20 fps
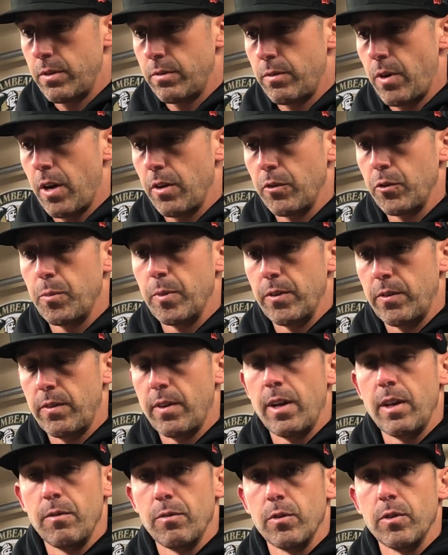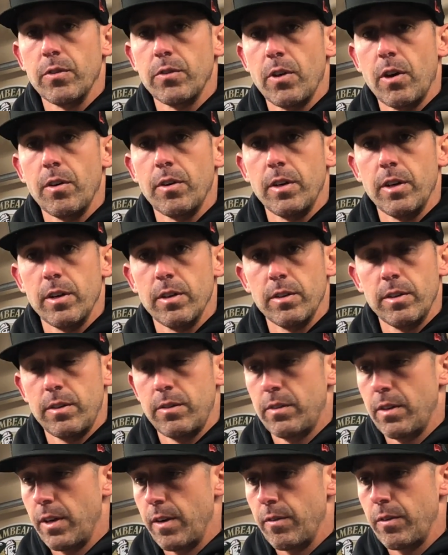Ronald's been steady for us all year.
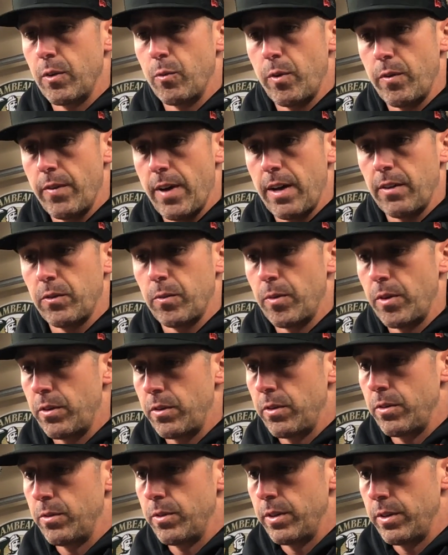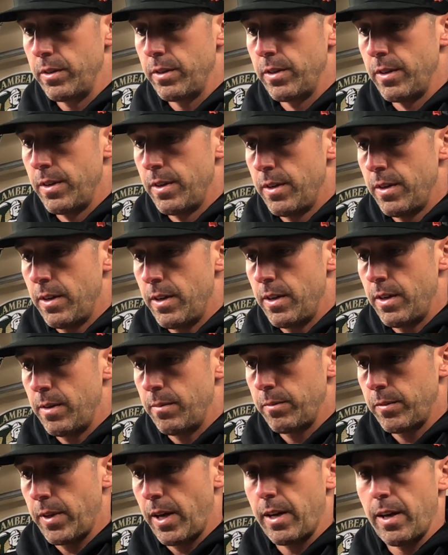He's done everything we've asked him to do, and I'm
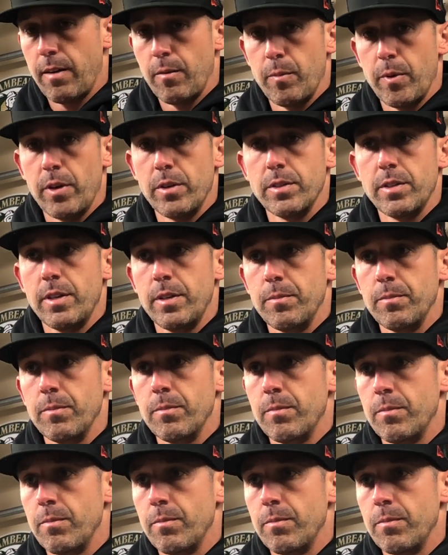glad to have him on our team.